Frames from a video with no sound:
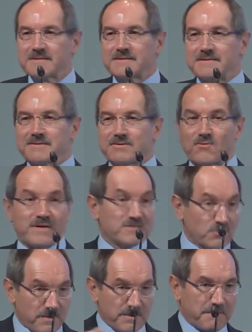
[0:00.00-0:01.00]
If you are
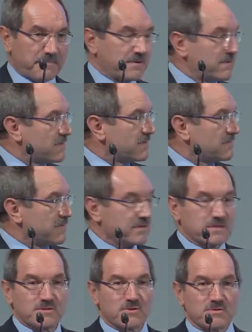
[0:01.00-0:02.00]
not prepared, you
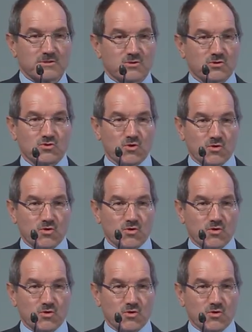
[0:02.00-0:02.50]
will be